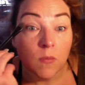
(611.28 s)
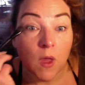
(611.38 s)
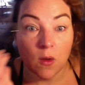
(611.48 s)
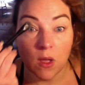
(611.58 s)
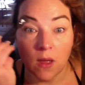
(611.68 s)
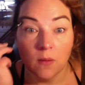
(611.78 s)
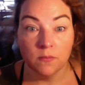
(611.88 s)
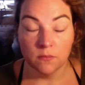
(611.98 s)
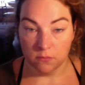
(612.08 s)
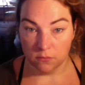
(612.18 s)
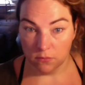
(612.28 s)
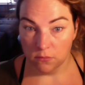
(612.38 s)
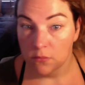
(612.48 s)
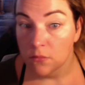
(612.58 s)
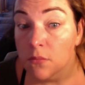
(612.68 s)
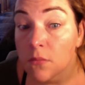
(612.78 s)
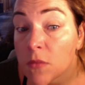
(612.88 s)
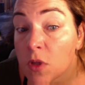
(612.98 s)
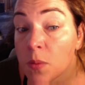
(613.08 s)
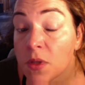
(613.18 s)
okay. A
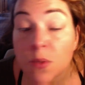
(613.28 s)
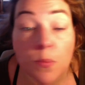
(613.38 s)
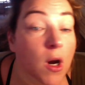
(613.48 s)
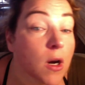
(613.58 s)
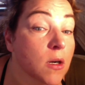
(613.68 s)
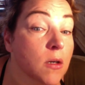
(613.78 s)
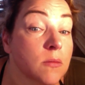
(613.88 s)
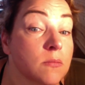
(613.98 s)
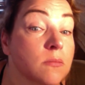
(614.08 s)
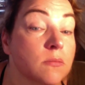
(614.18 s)
little bit of sparkle.